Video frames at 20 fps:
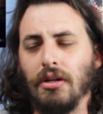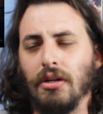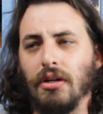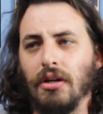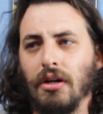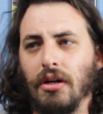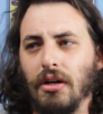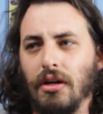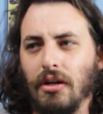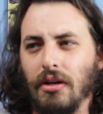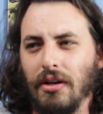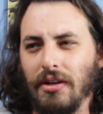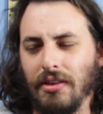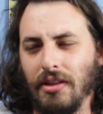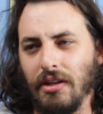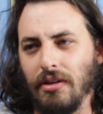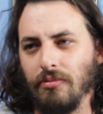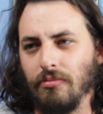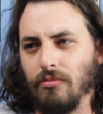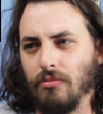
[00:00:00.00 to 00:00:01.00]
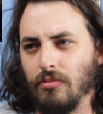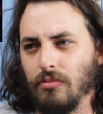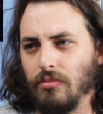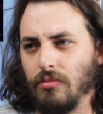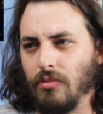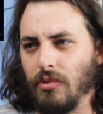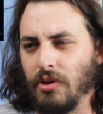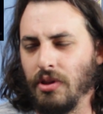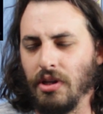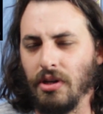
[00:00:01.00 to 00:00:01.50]
I
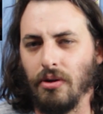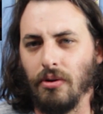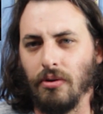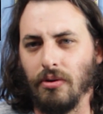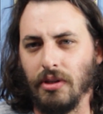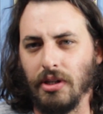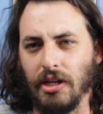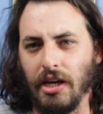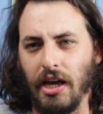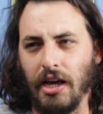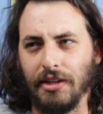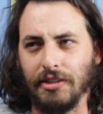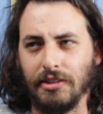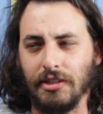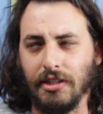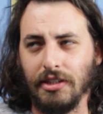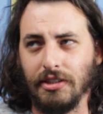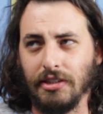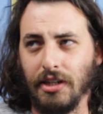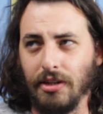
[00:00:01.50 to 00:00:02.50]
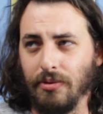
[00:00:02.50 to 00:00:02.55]
think early access.